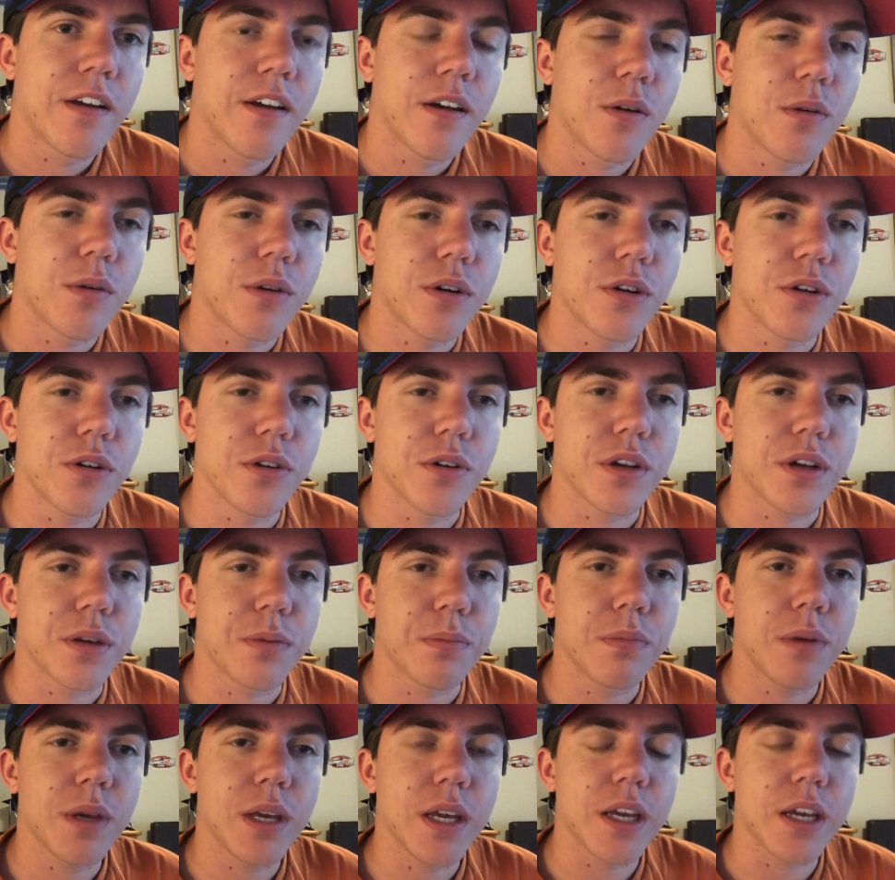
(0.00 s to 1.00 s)
Wonder who it could
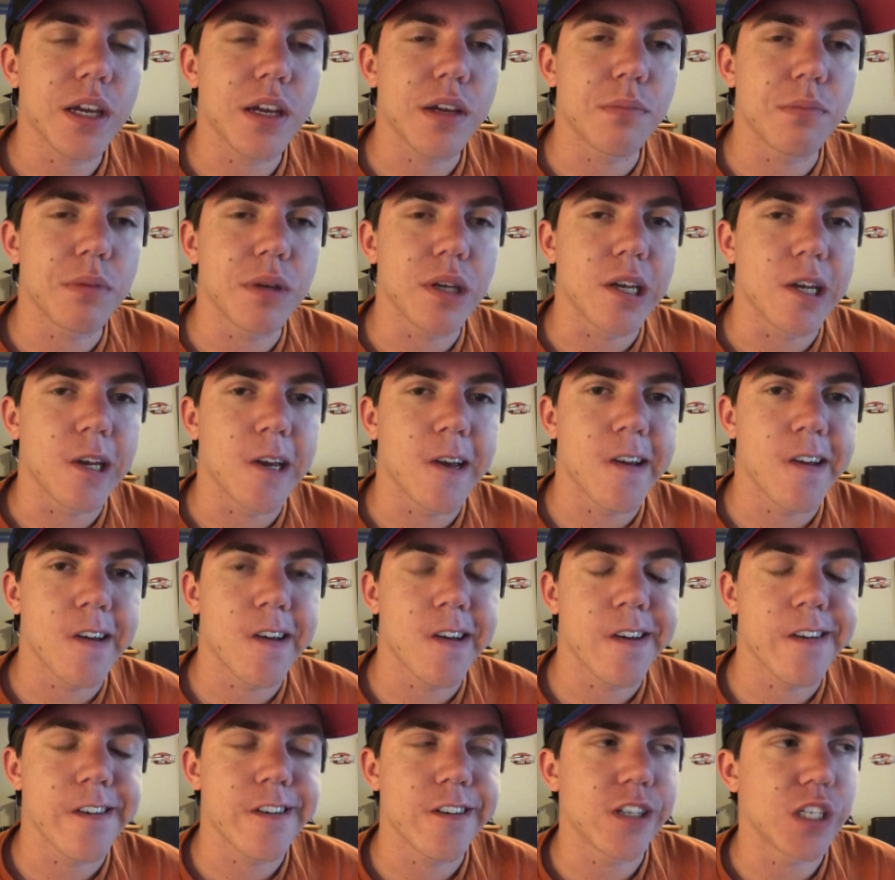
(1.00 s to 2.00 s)
be. It could be
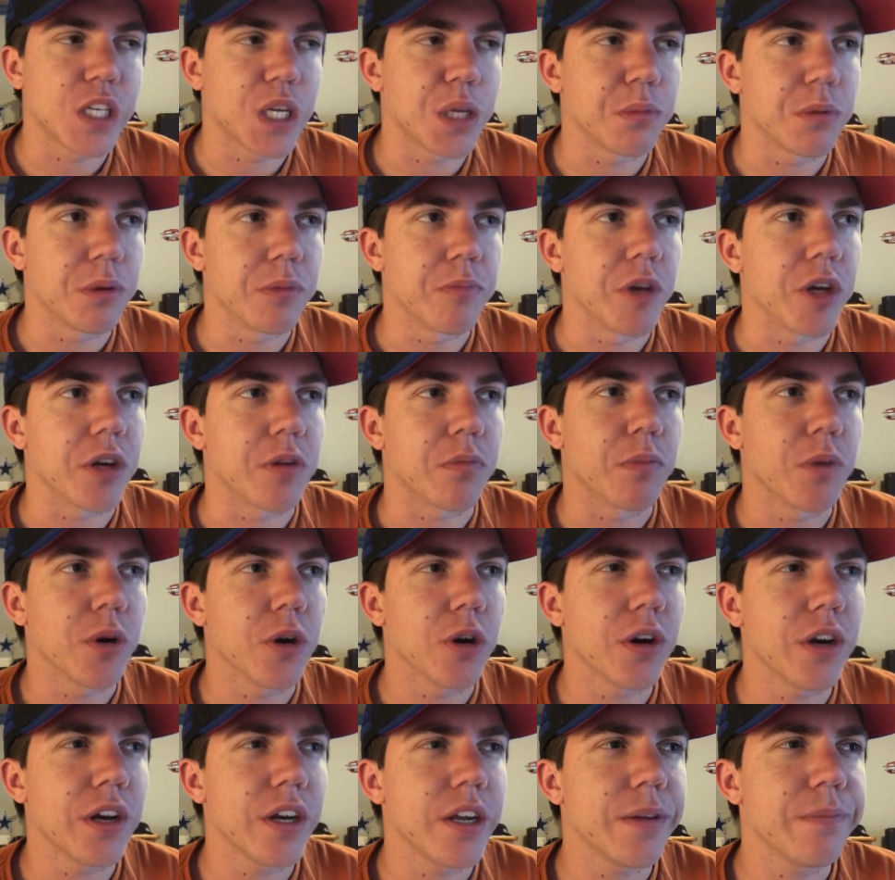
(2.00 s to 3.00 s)
Jamie
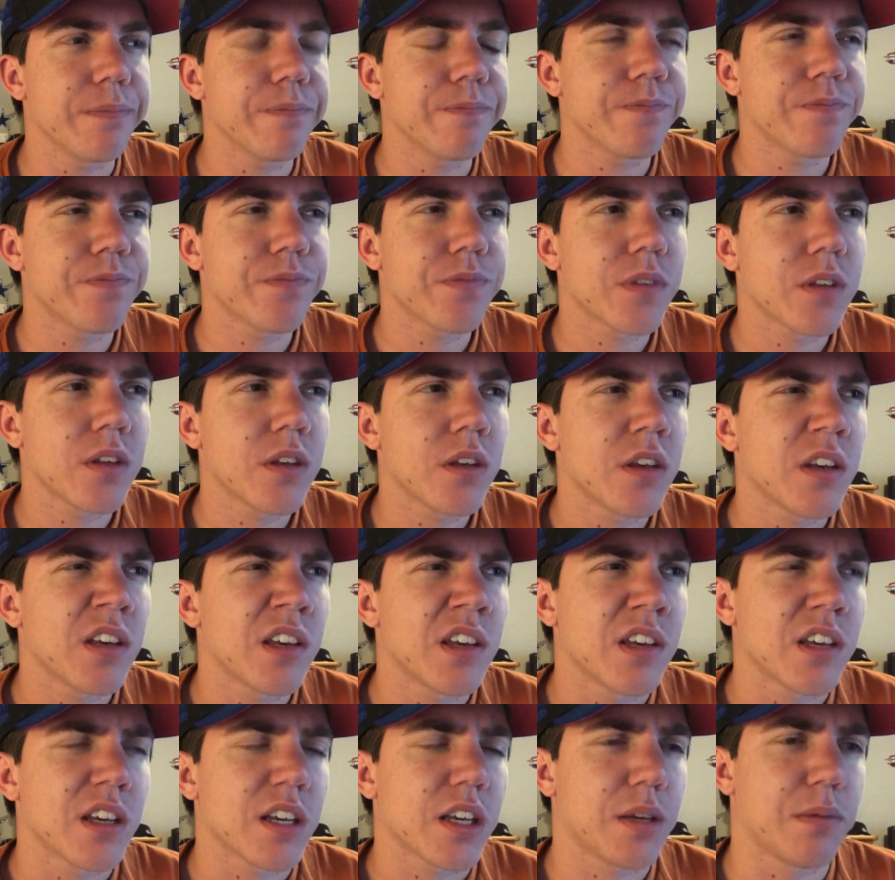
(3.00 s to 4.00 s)
McMurray.
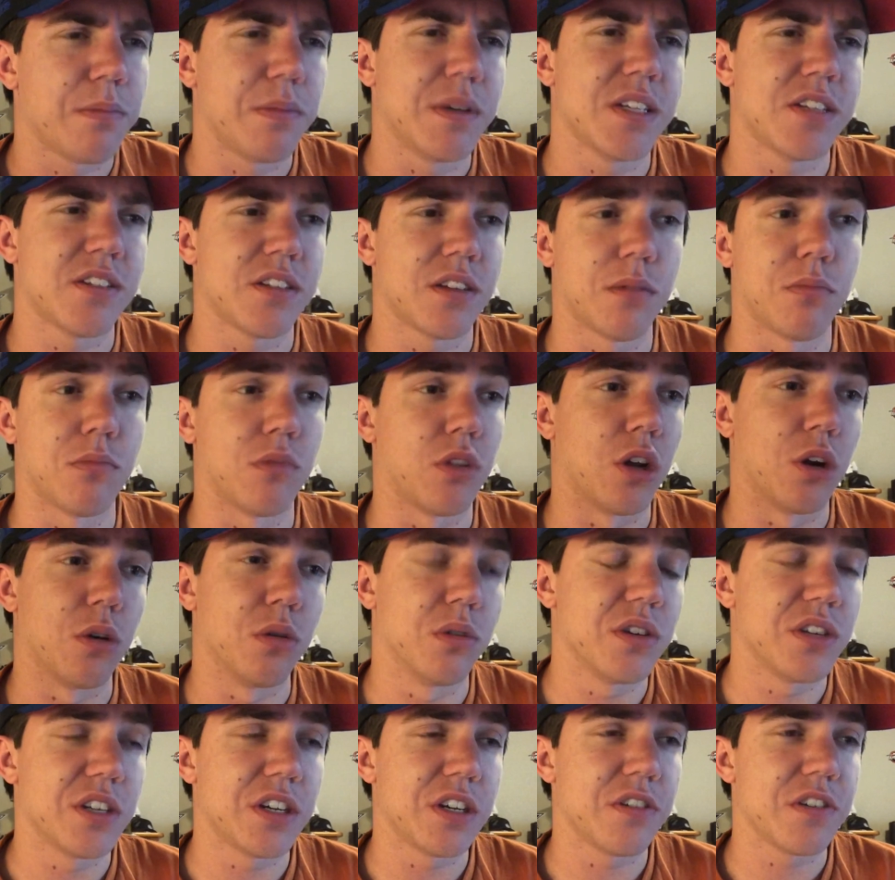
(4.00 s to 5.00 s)
could be some lower
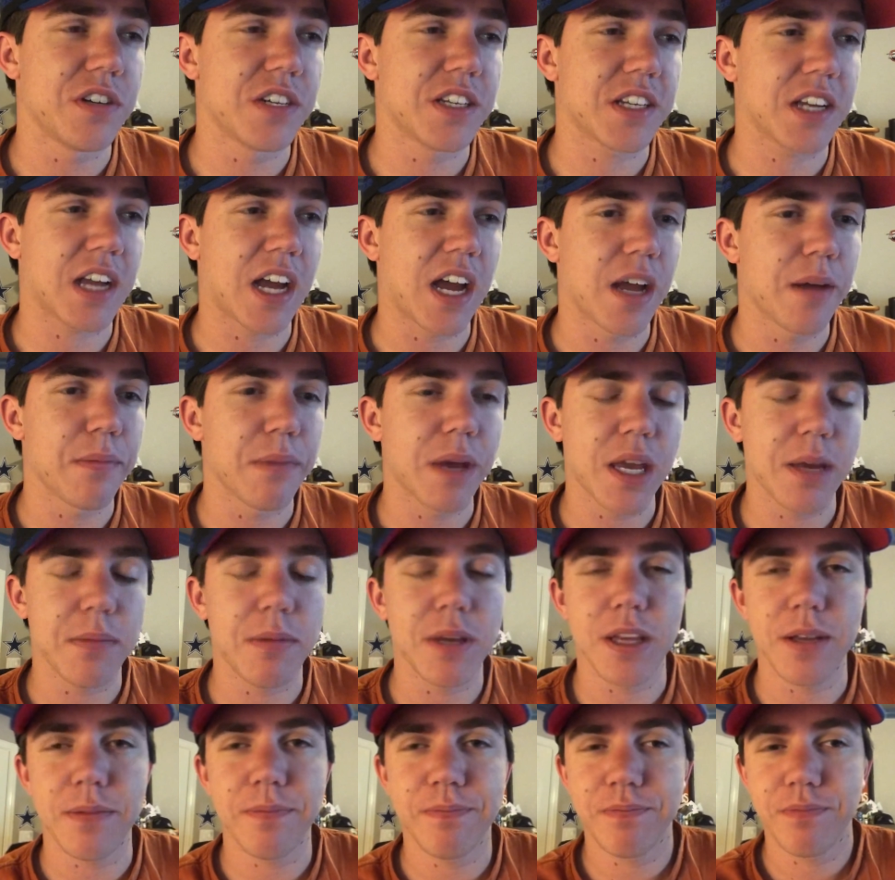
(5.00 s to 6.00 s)
series guy,
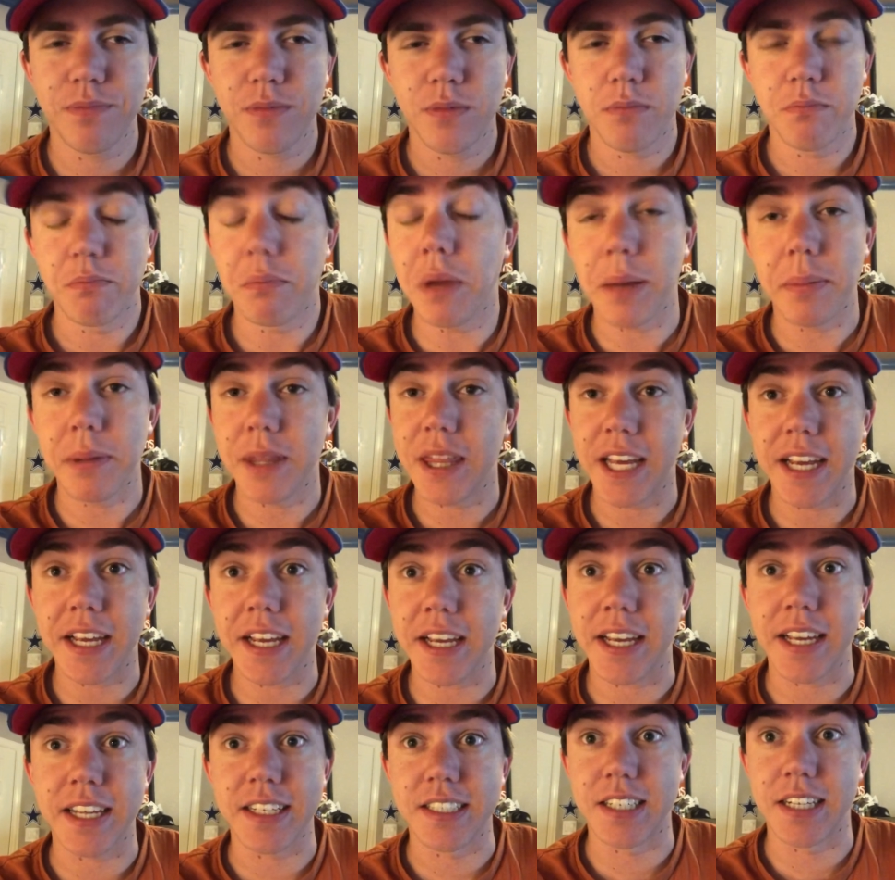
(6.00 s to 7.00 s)
maybe. Maybe they could
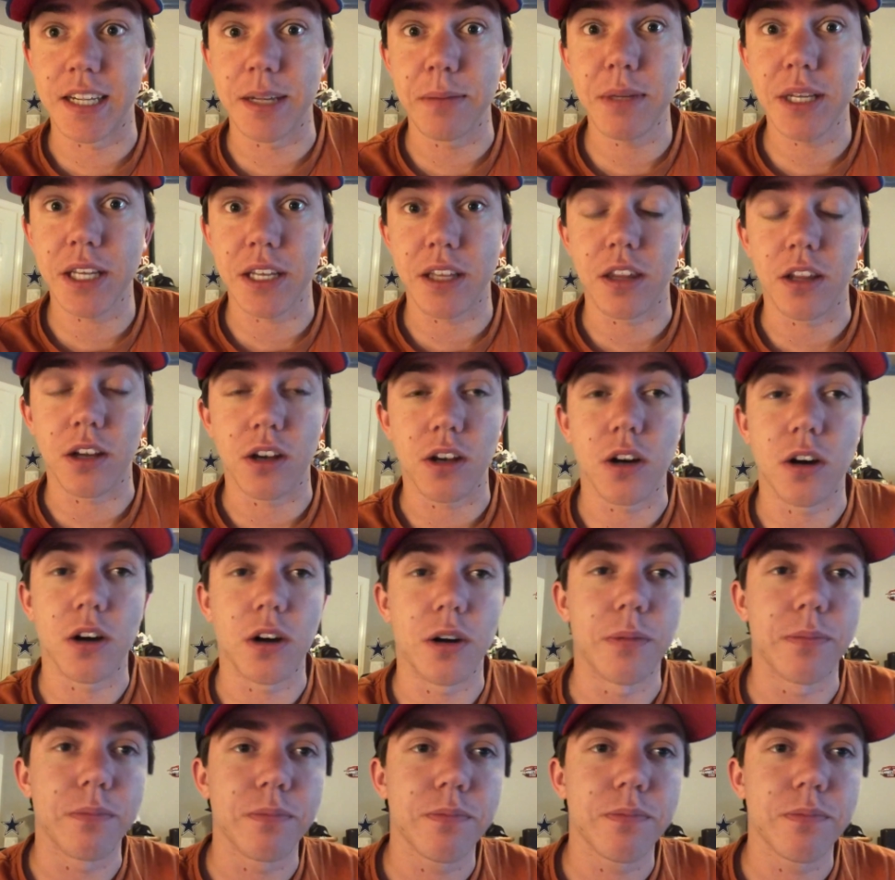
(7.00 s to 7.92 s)
get Timmy in the car.